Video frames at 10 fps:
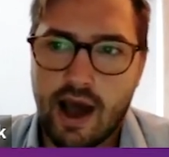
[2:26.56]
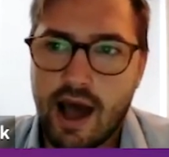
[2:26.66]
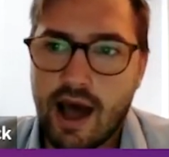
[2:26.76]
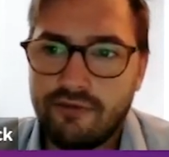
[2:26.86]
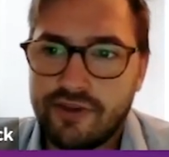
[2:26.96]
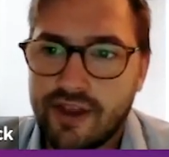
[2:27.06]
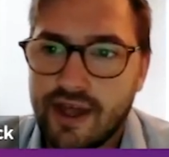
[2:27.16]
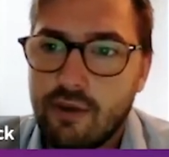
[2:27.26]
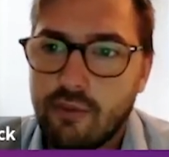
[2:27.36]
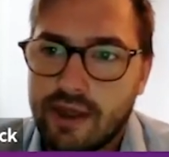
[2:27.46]
After
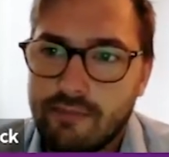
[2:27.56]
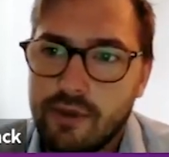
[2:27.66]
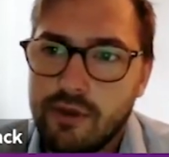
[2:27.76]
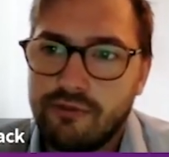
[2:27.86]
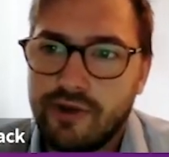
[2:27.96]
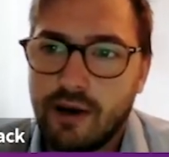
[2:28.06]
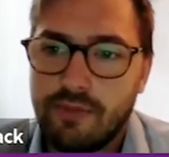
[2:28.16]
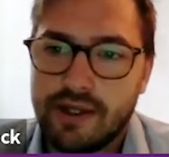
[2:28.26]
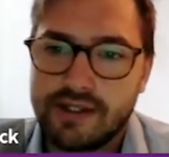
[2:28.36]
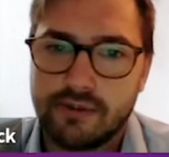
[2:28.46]
that, we then moved up
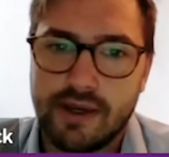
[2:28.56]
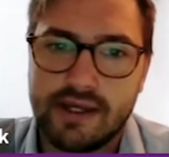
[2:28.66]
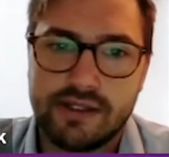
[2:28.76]
a little bit.